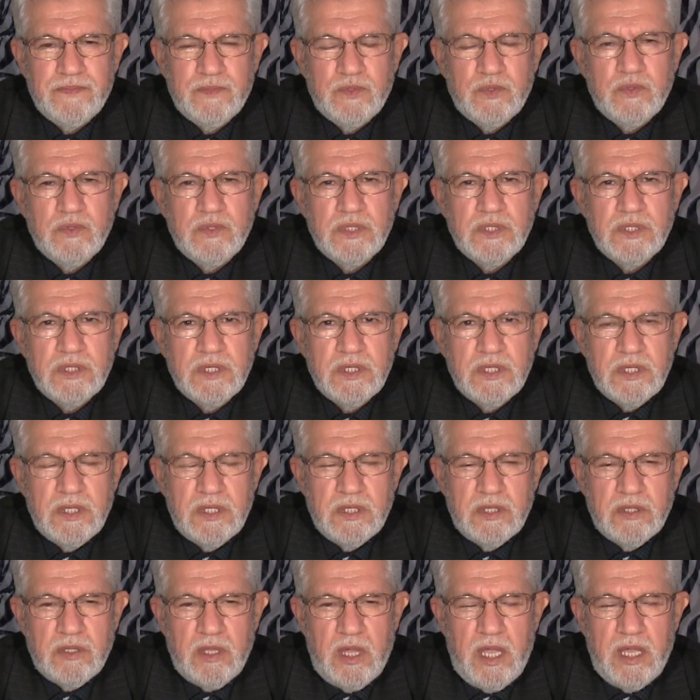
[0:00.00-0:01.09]
to
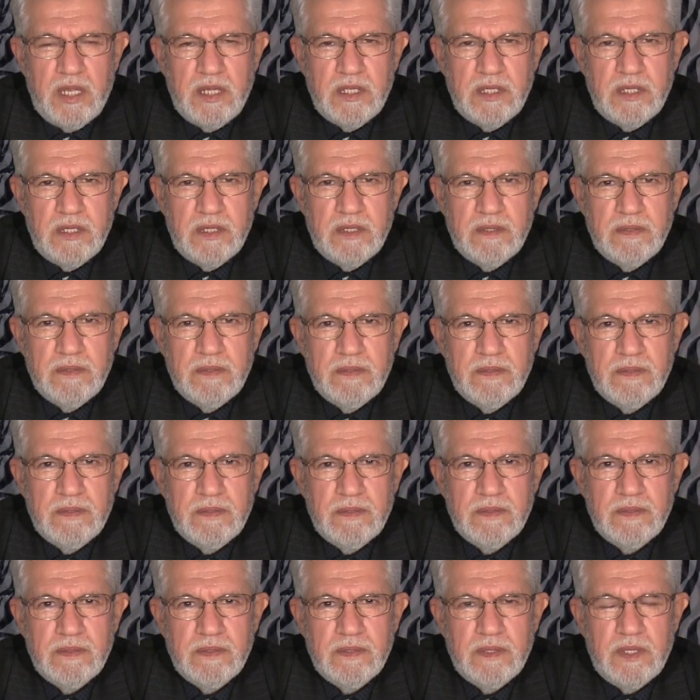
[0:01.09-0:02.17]
entirely,
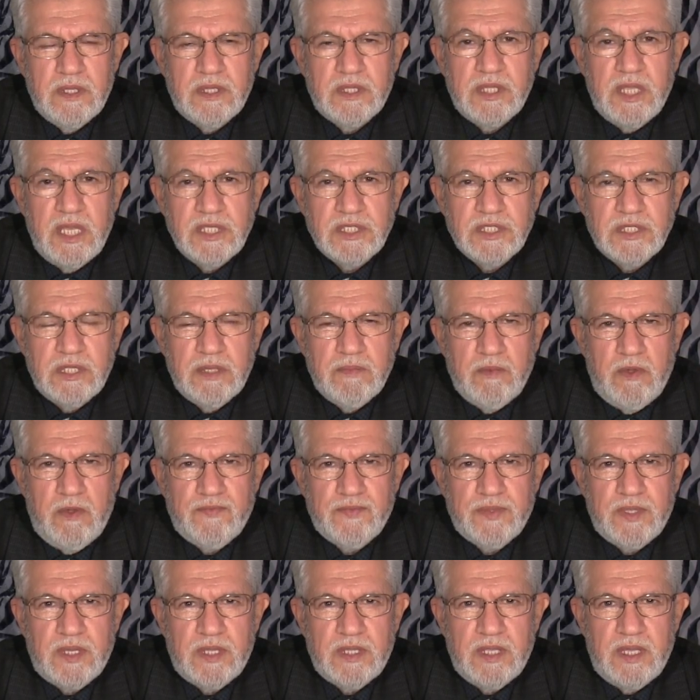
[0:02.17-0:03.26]
and test him
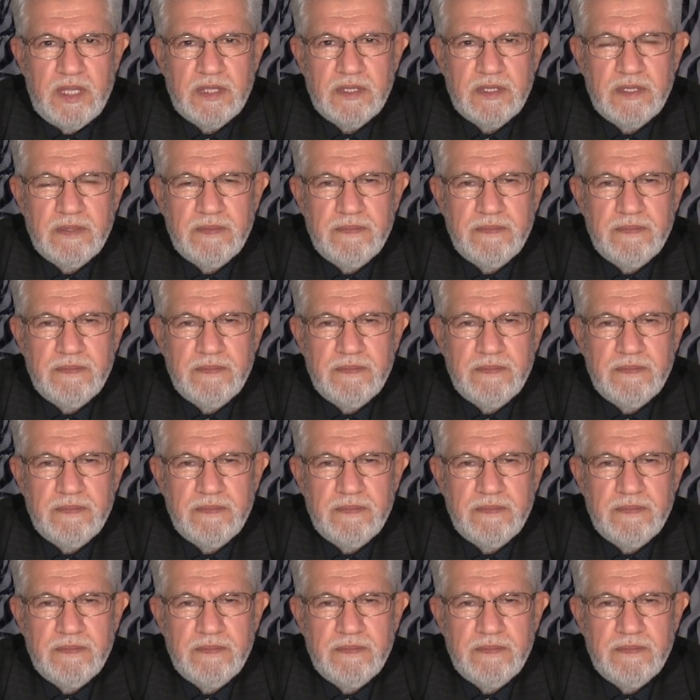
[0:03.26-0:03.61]
after that.